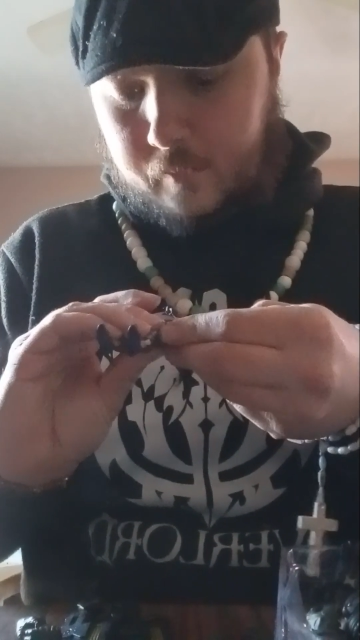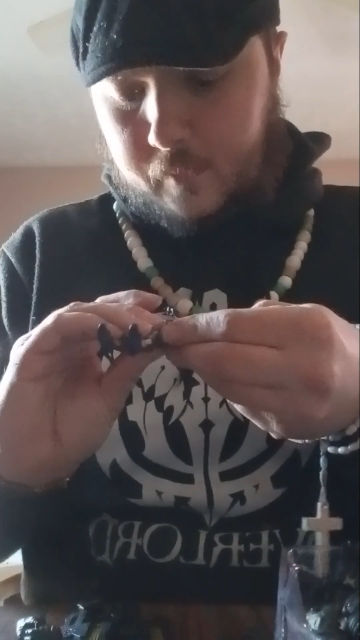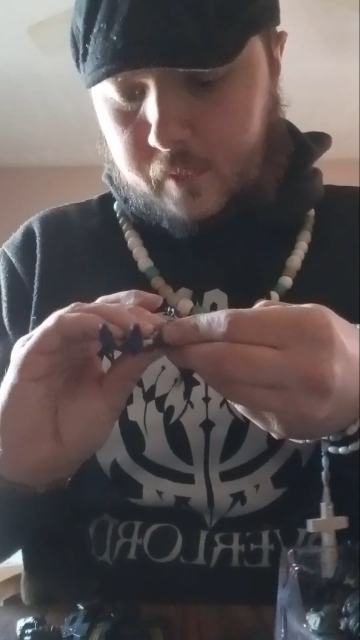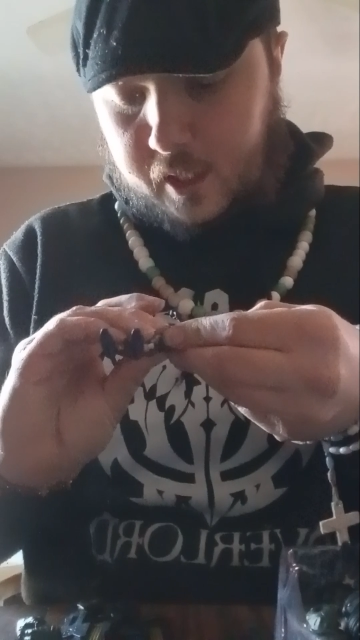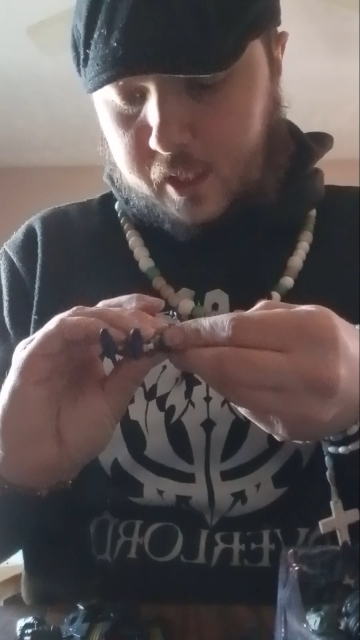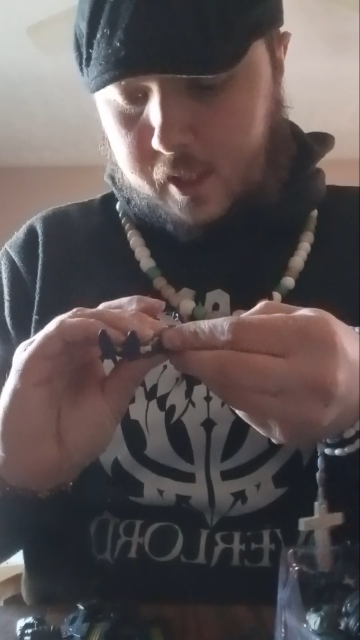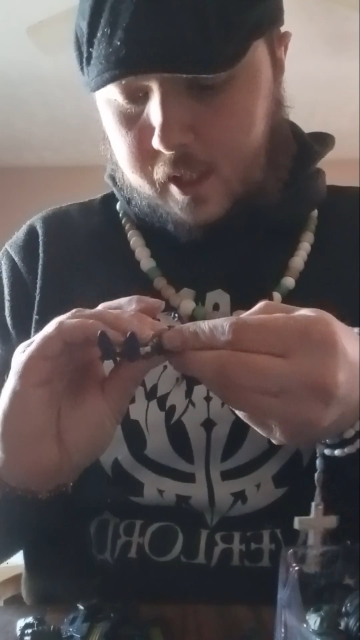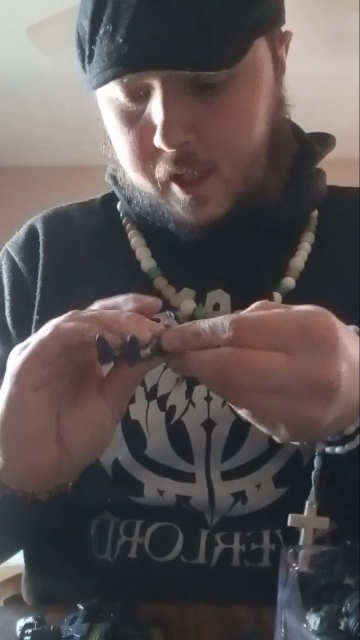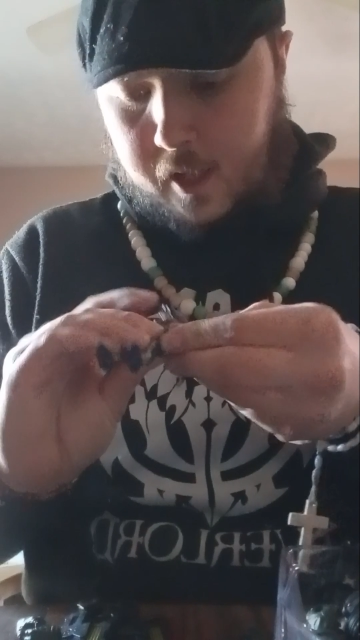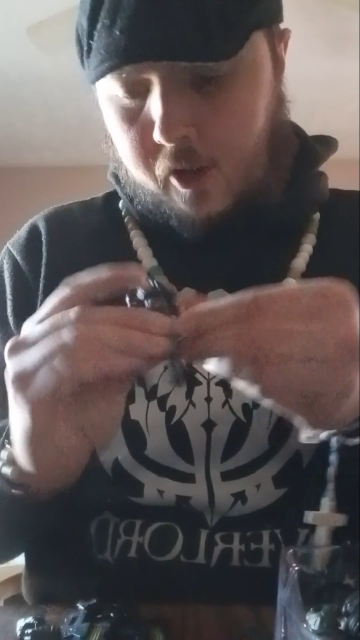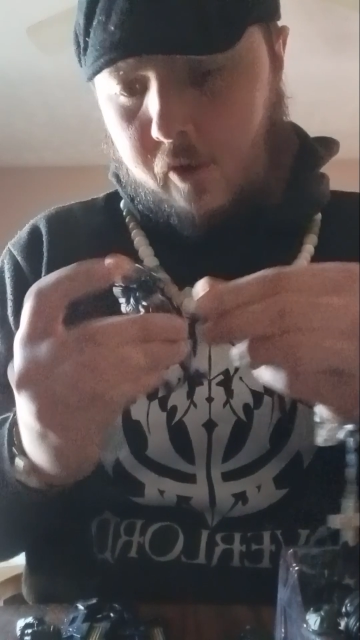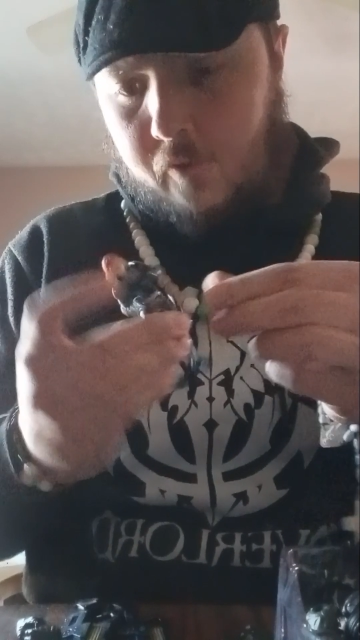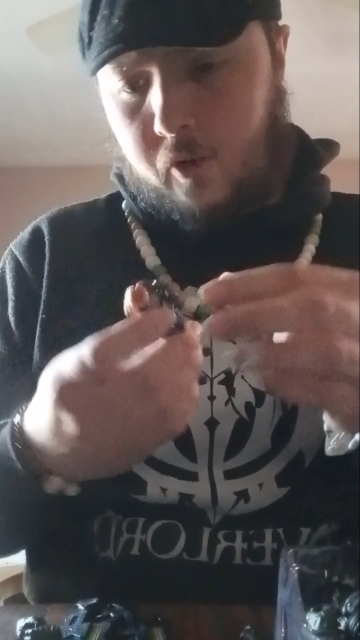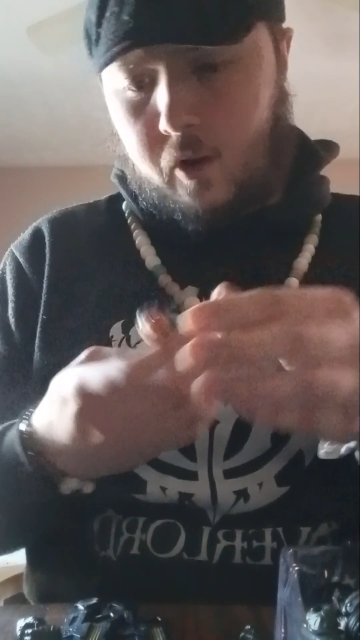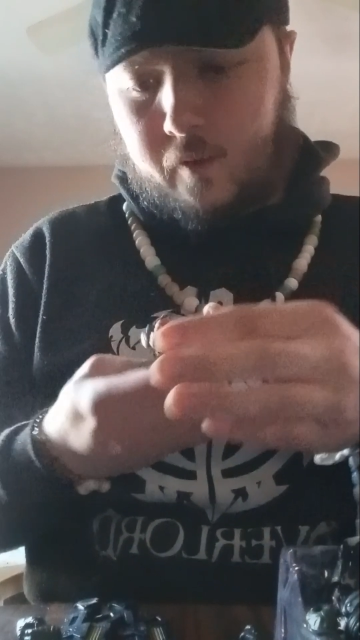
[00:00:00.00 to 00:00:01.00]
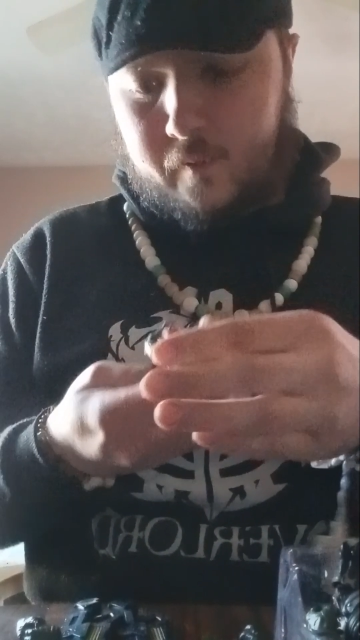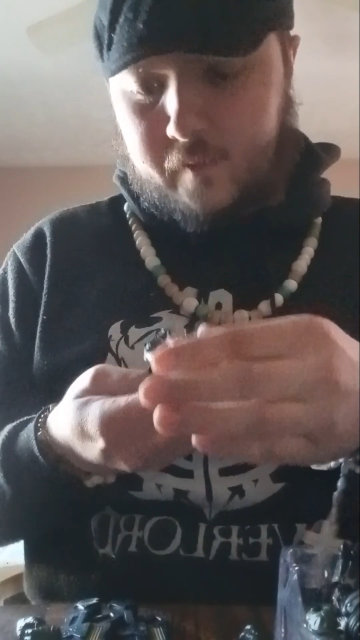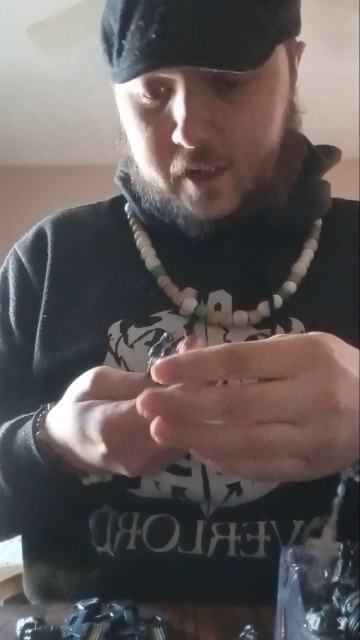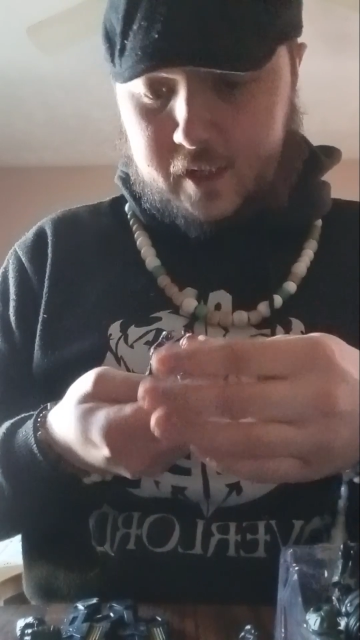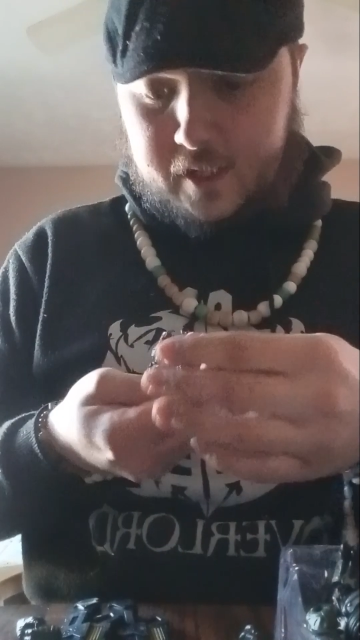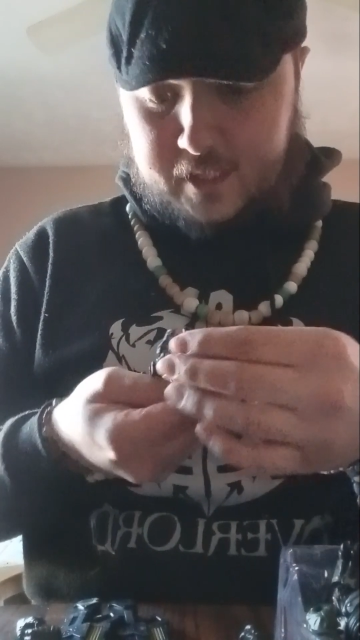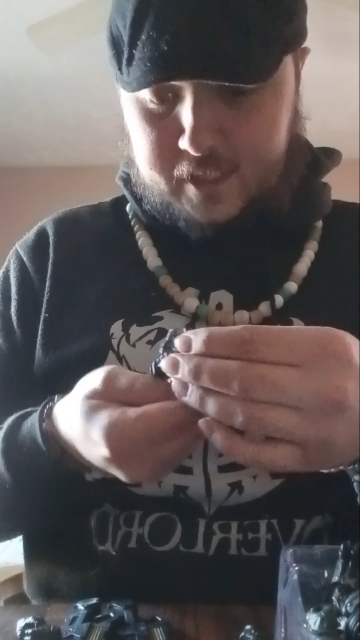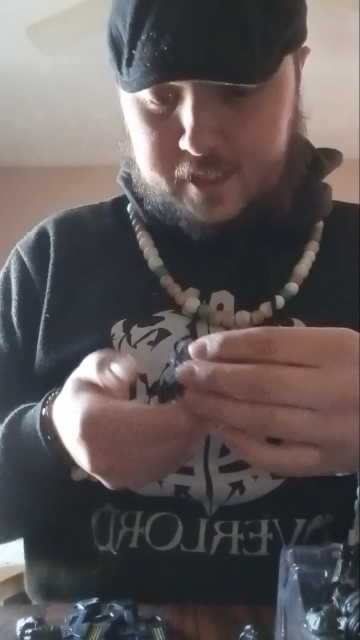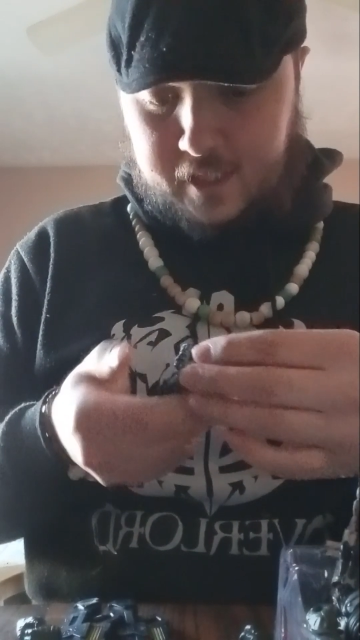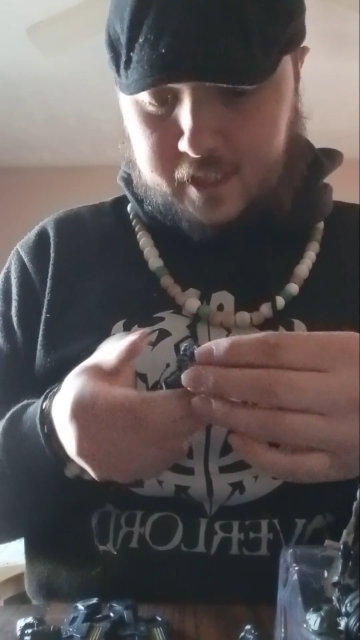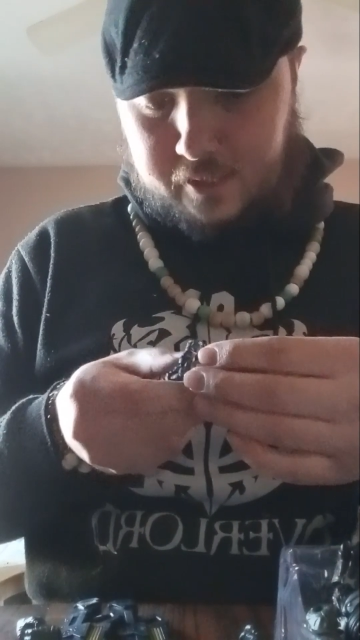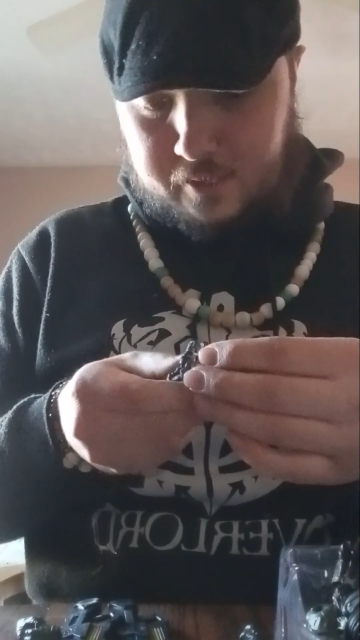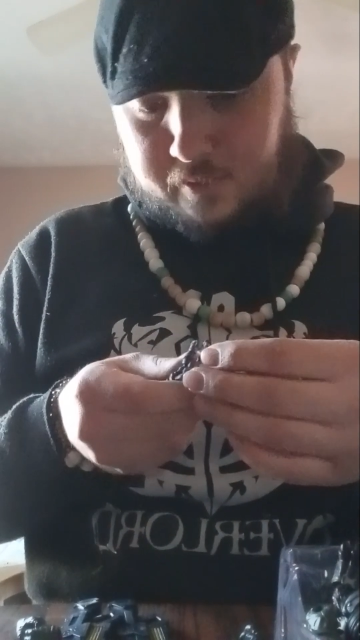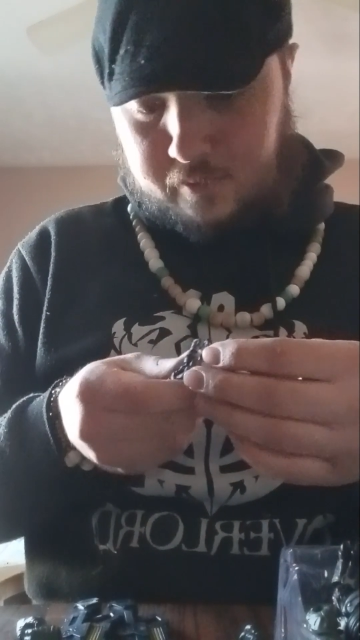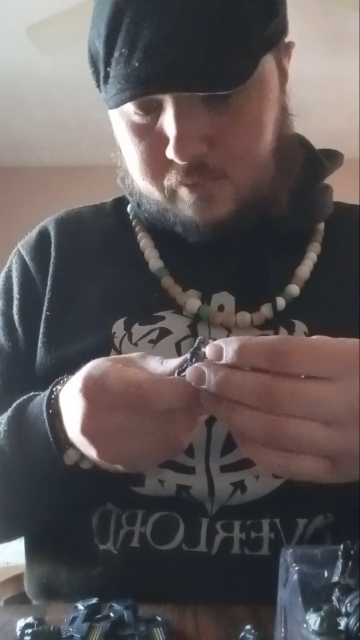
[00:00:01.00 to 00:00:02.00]
Uh, overall, very
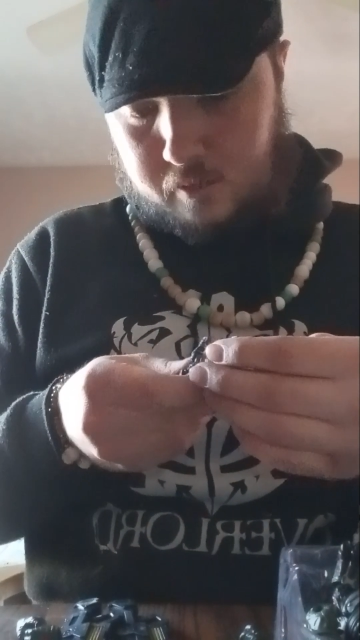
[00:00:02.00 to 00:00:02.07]
detailed